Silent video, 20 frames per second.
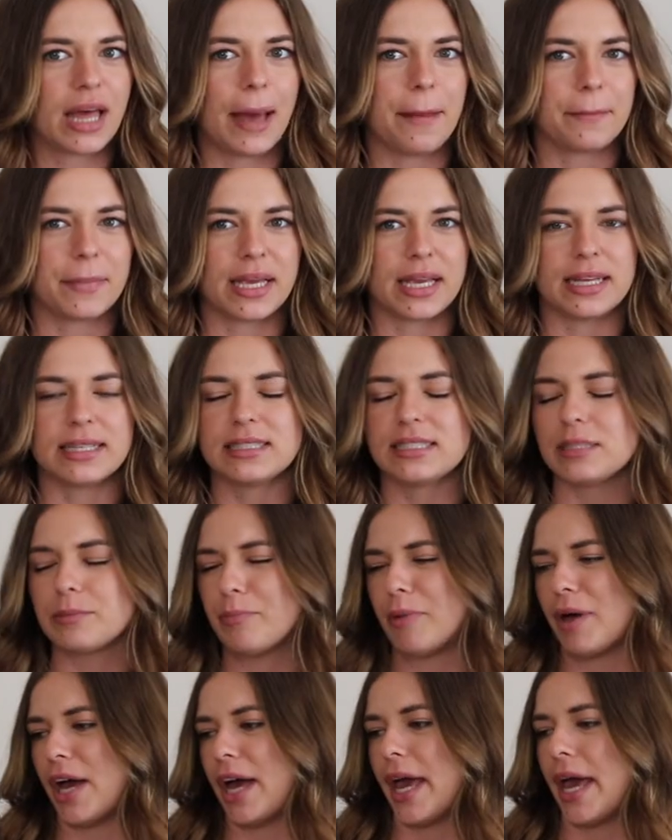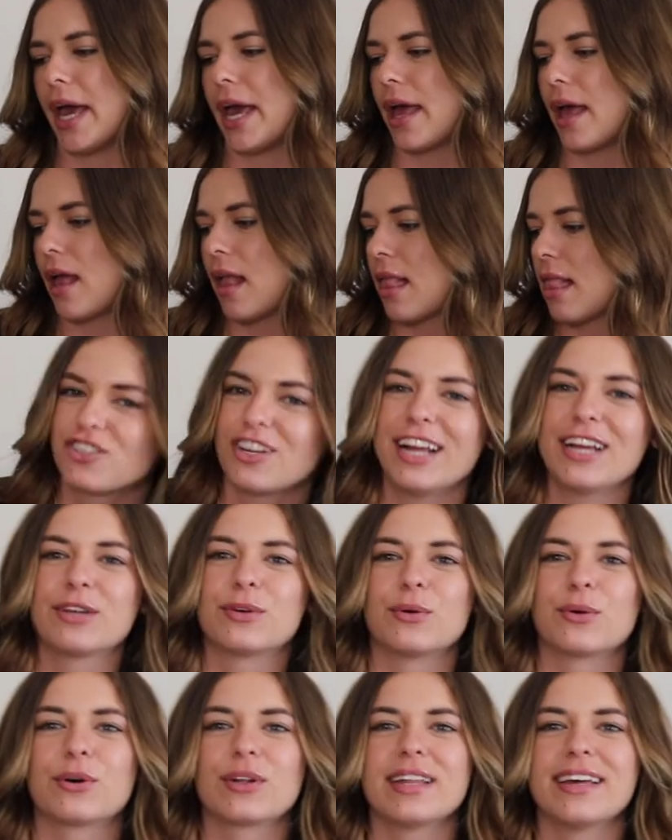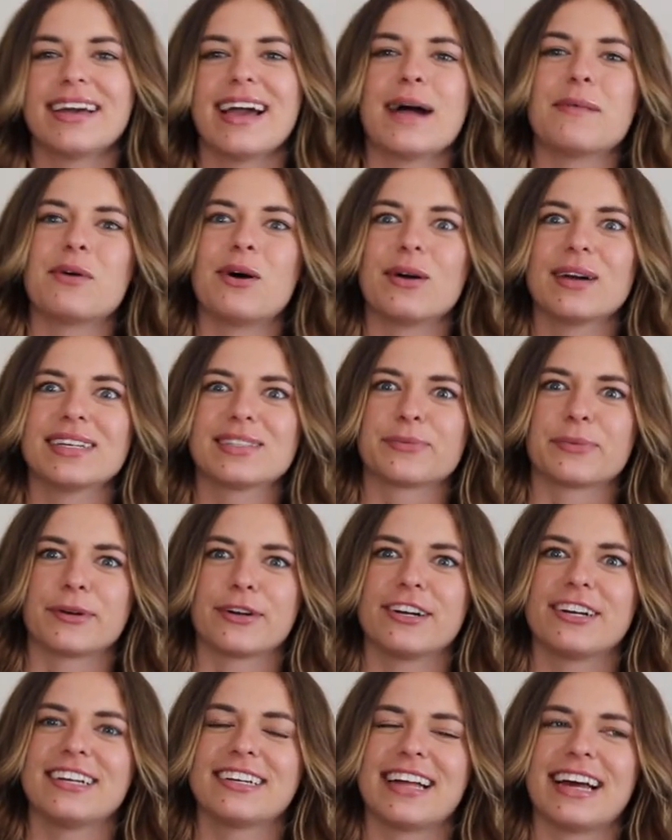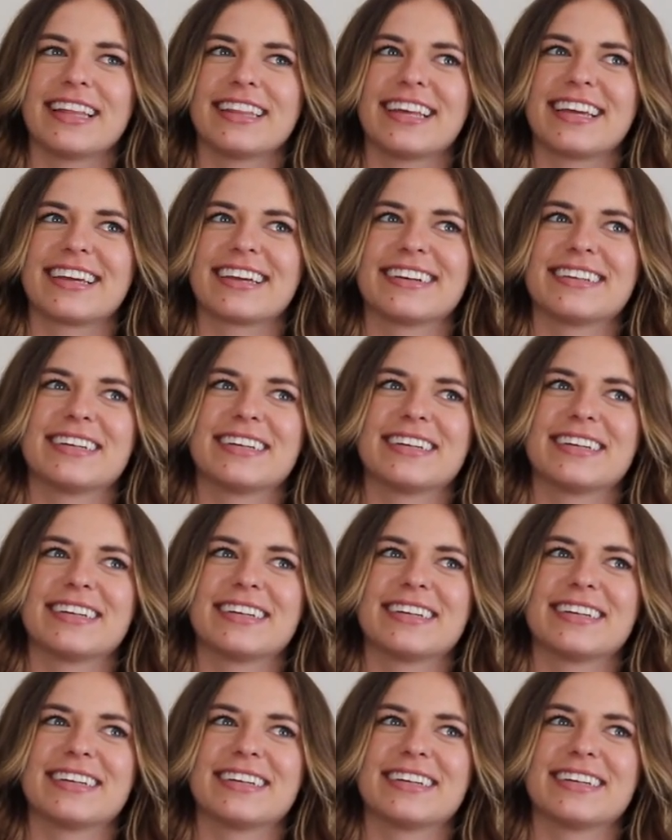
that means, but should I Google it? I'm always worried. I like